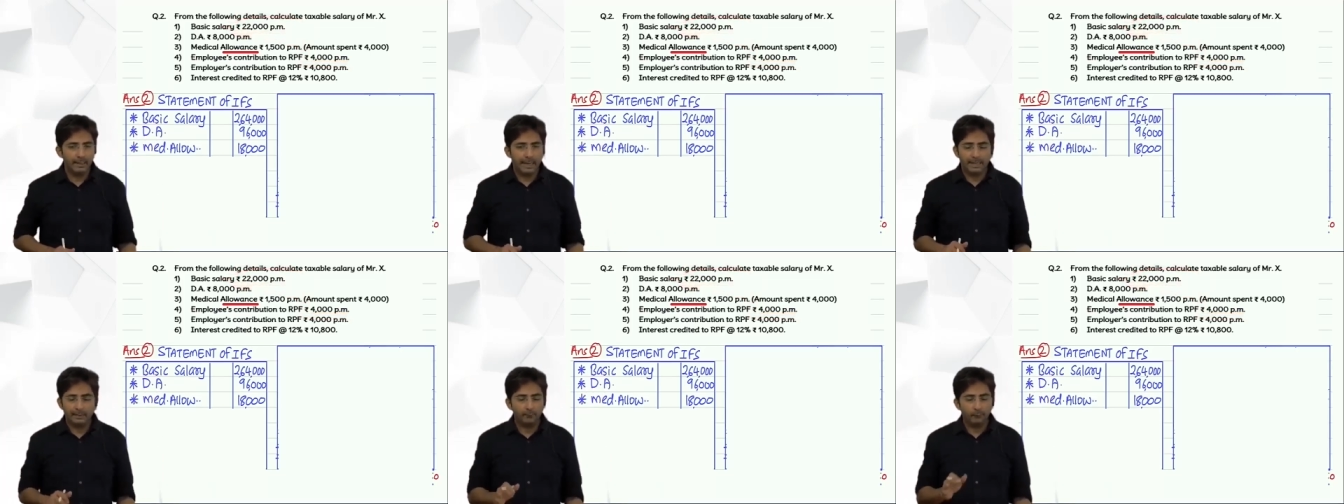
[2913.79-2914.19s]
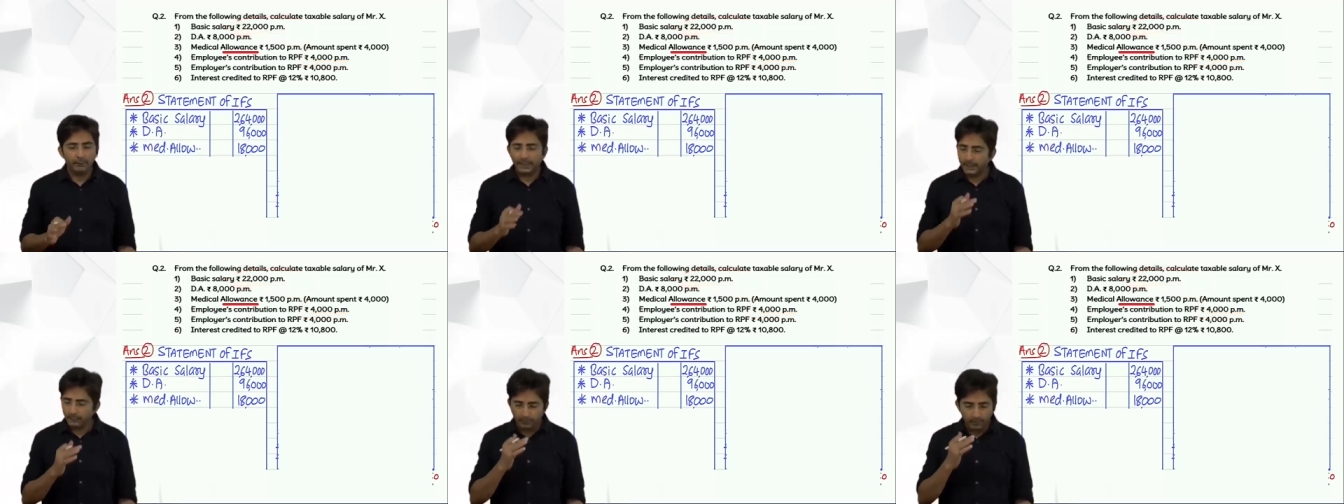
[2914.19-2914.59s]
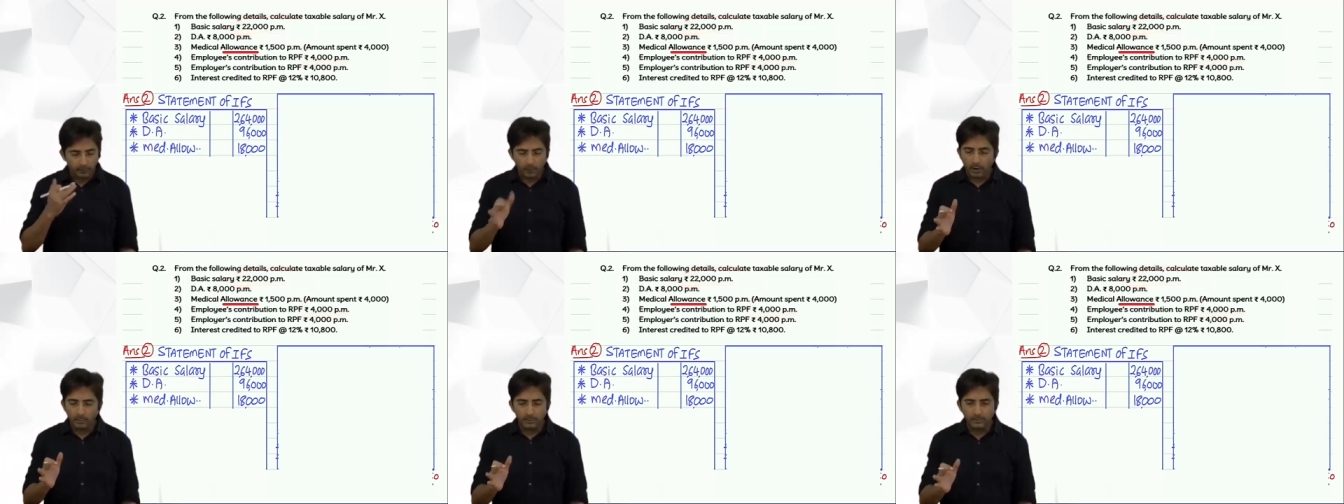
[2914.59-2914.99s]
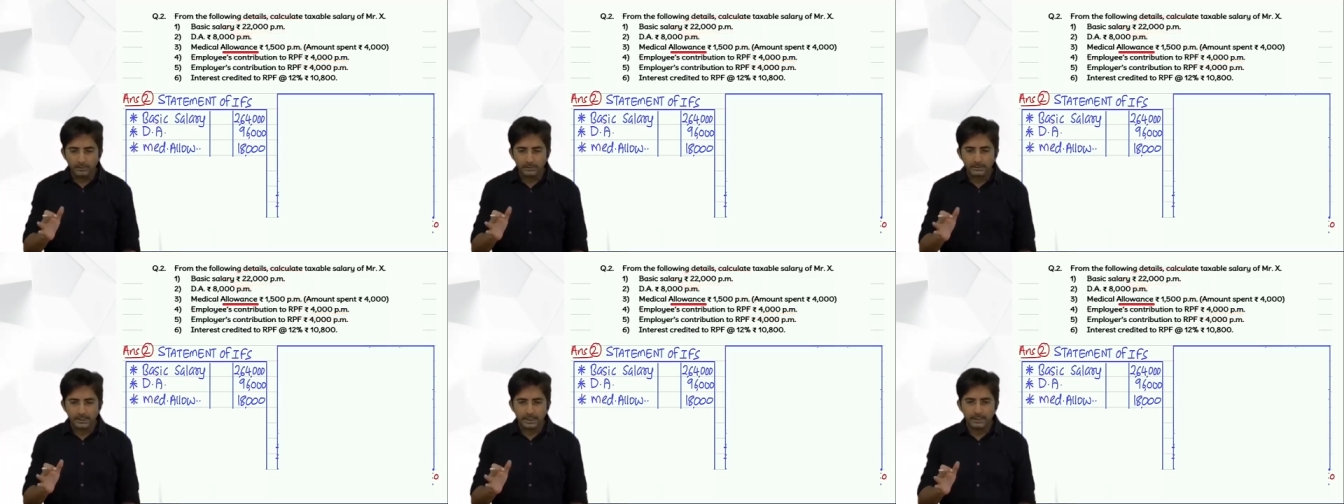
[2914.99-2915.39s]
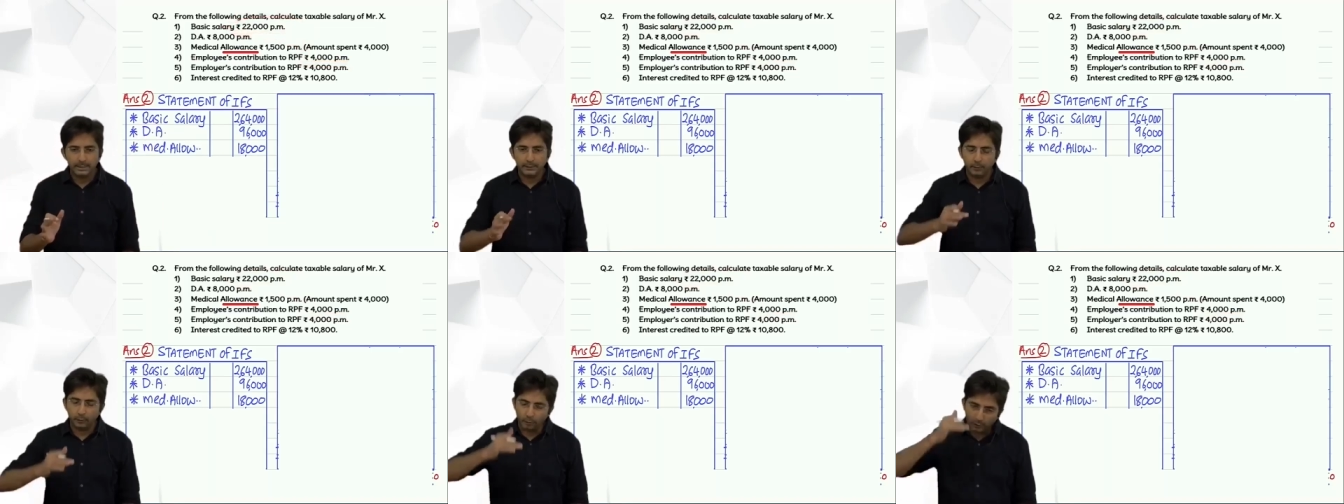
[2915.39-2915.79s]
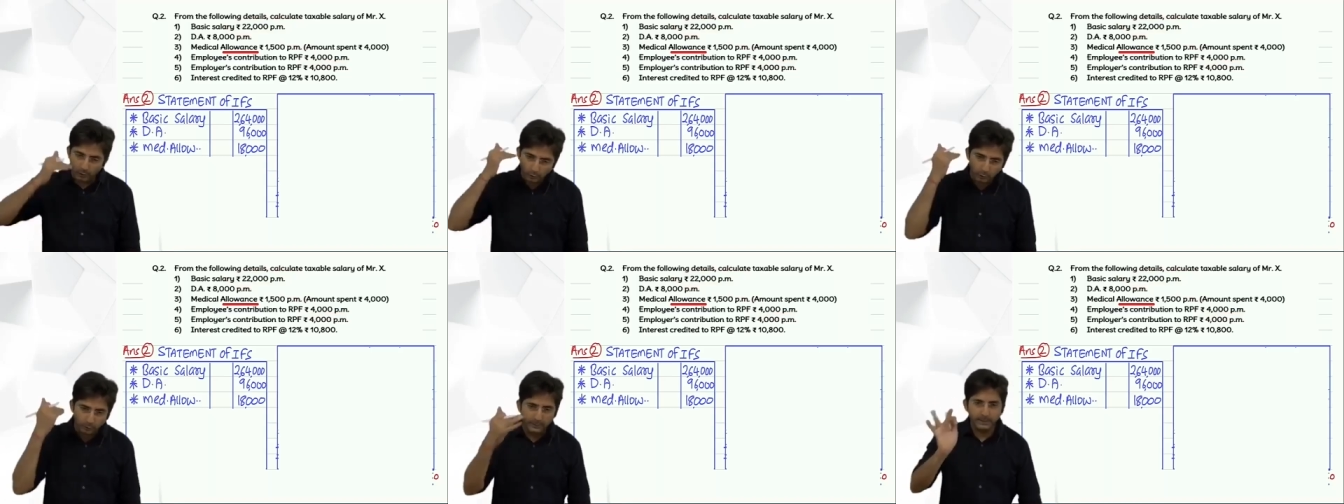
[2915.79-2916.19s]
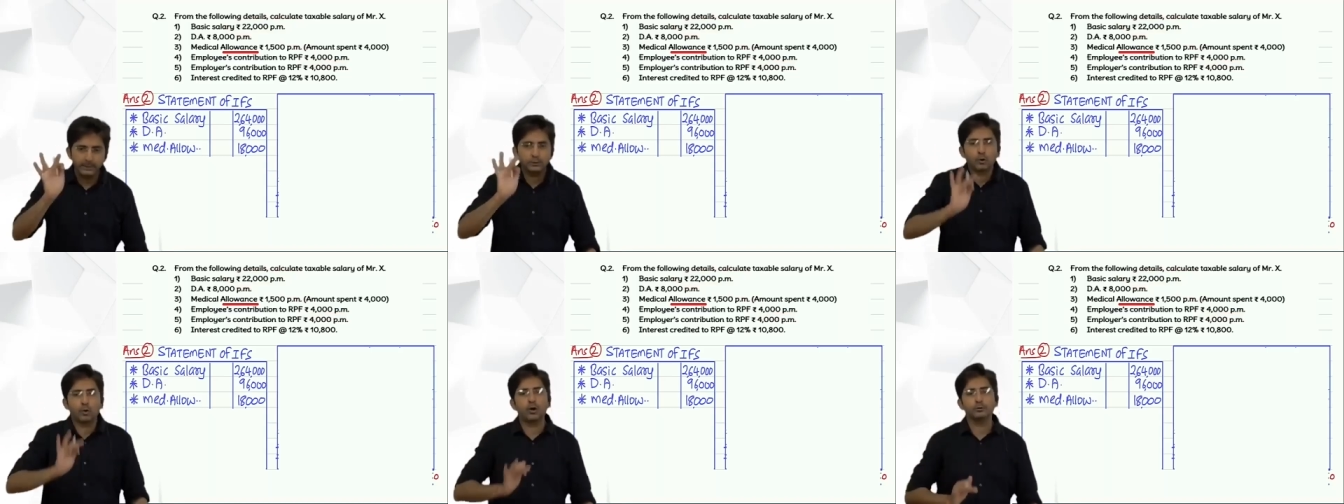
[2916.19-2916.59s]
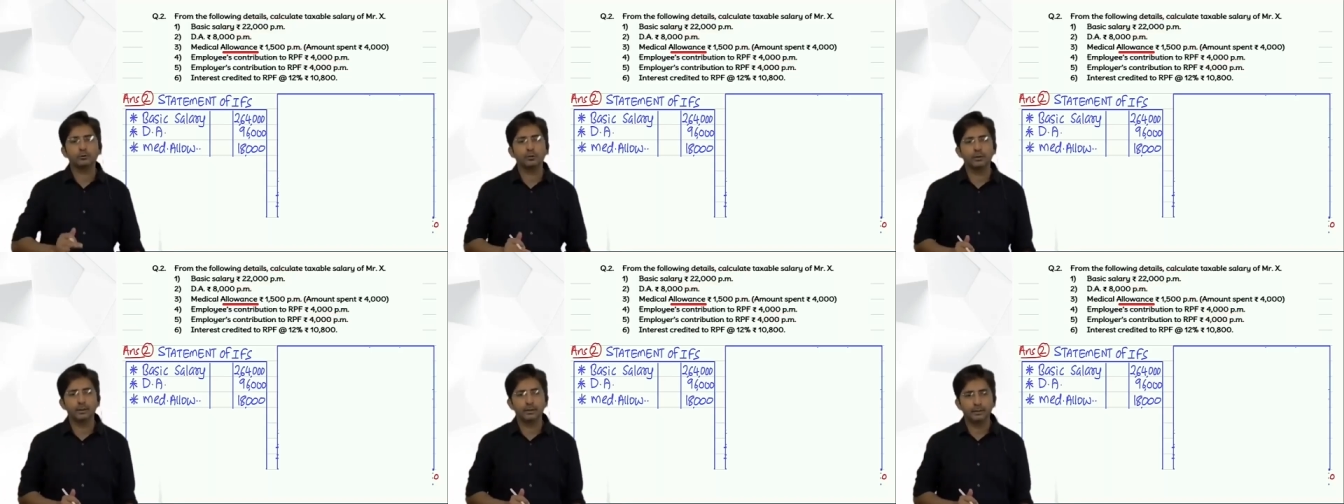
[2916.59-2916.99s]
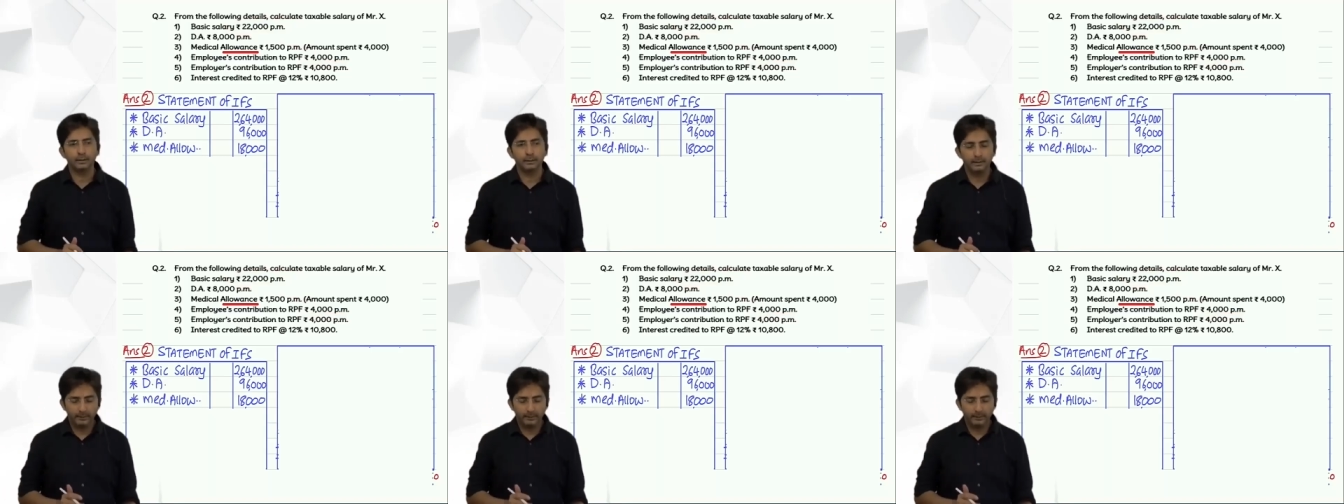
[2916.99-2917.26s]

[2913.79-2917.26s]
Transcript: And whenever problem is silent, you have to assume it is gross only.